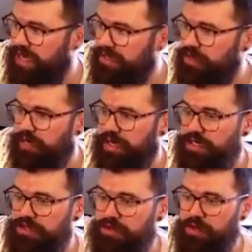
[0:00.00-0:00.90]
and
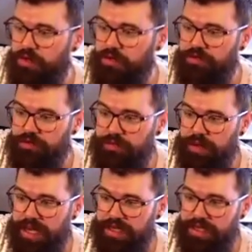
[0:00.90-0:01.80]
donating to a local food
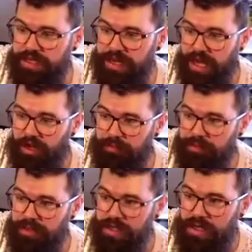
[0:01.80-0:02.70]
bank can help.
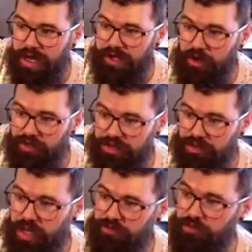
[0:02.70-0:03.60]
I know there's a
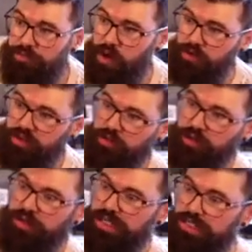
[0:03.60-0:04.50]
lot of remote
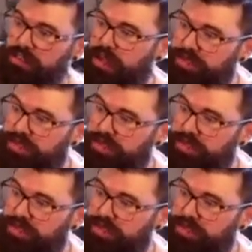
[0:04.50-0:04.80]
communities, a lot